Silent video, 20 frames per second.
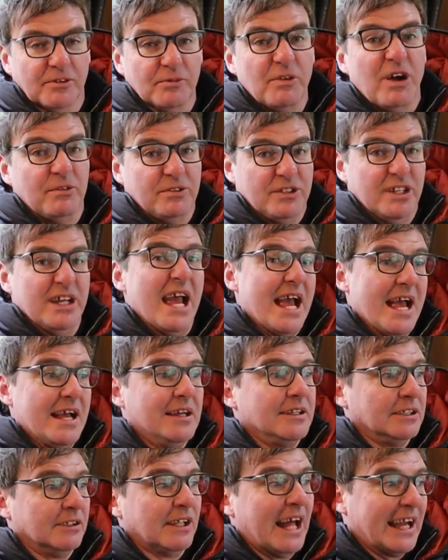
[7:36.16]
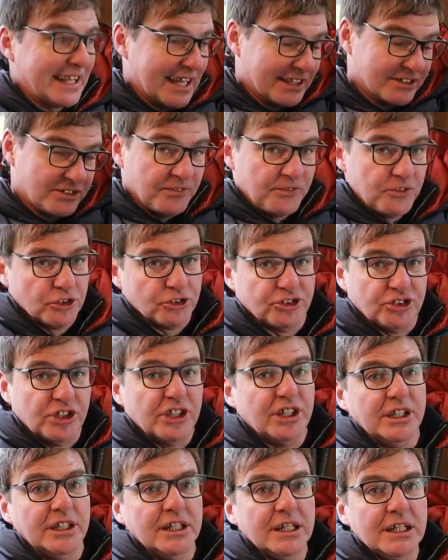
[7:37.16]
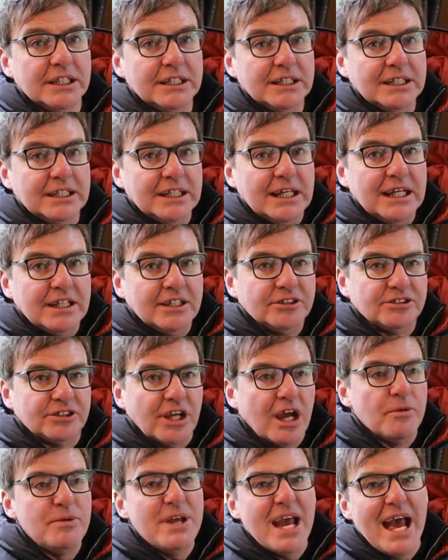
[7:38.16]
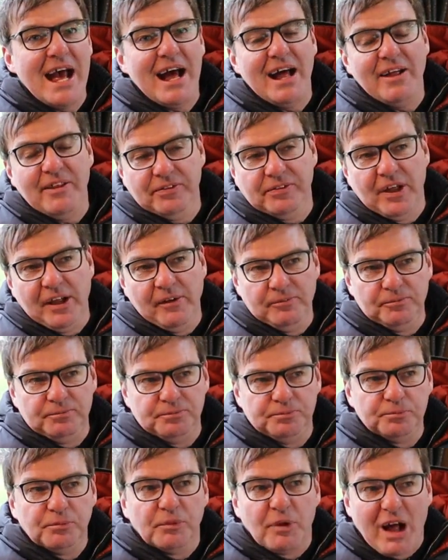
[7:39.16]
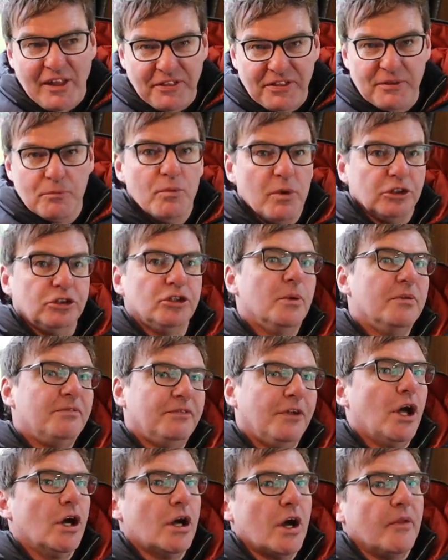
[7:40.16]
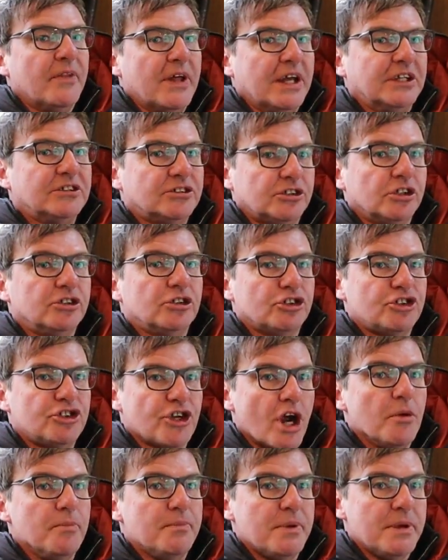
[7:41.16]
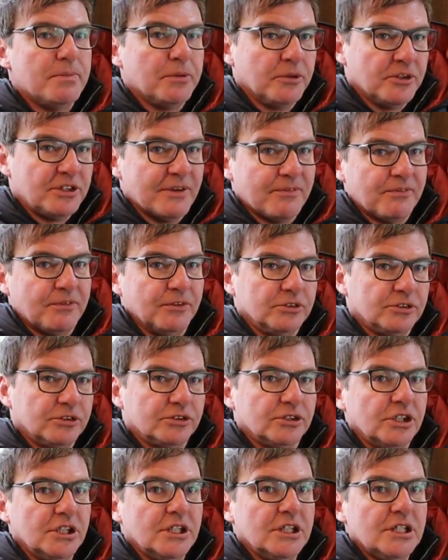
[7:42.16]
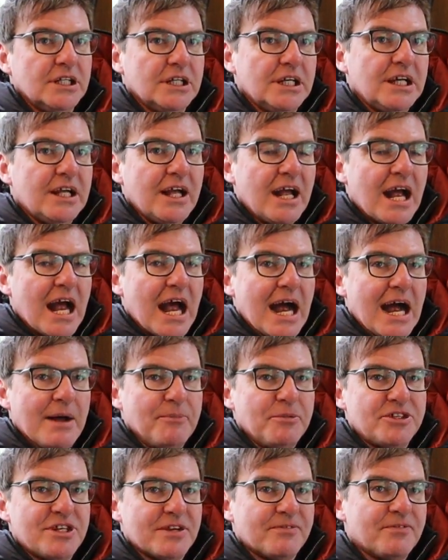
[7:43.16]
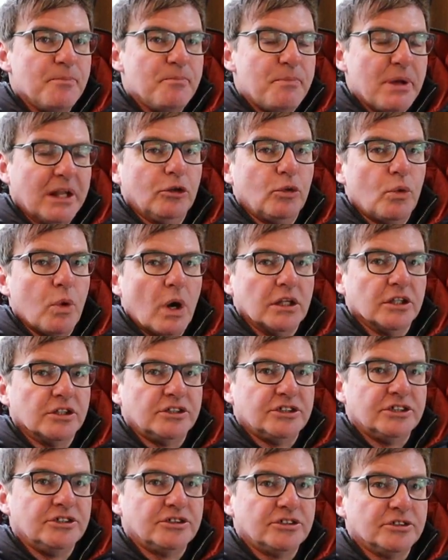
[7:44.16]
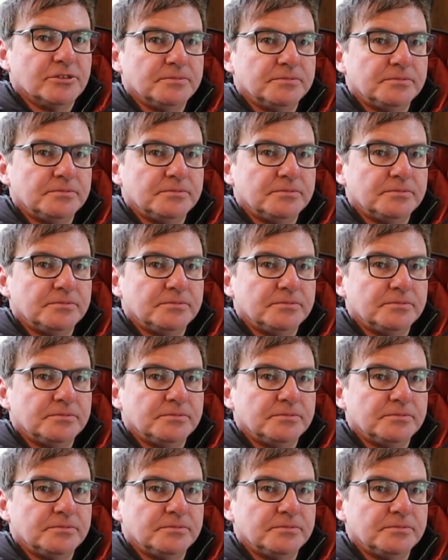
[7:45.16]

Well, yeah, like as you've just seen. So yeah, I think we'll do a vlog on this to just show people the different build qualities.